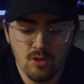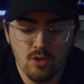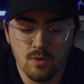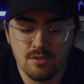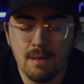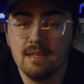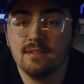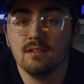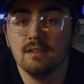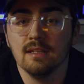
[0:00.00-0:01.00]
which
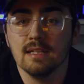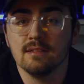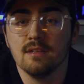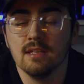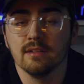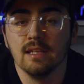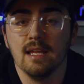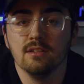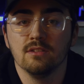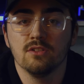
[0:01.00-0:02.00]
basically lets this
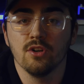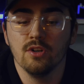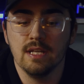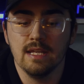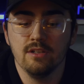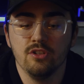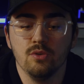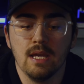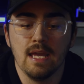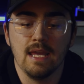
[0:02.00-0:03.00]
lens turn
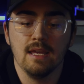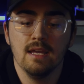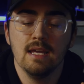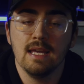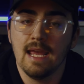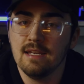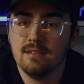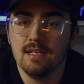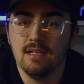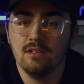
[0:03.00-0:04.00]
into a
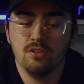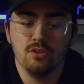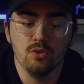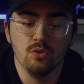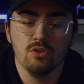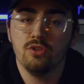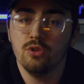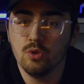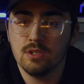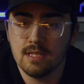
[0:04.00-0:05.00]
18 to
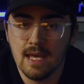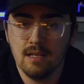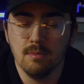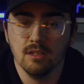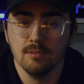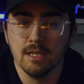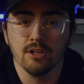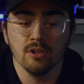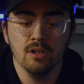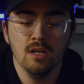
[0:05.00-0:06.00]
210
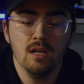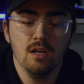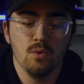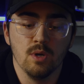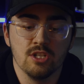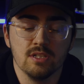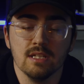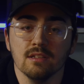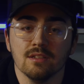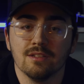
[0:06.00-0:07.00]
millimeter, which
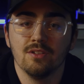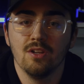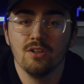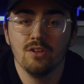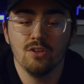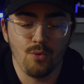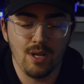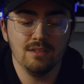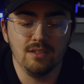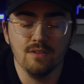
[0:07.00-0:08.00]
is
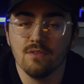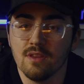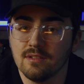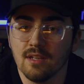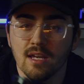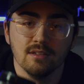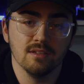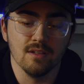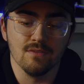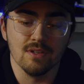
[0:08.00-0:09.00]
crazy for the
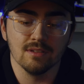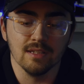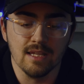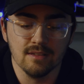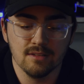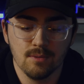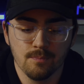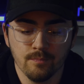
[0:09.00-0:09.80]
size of this lens.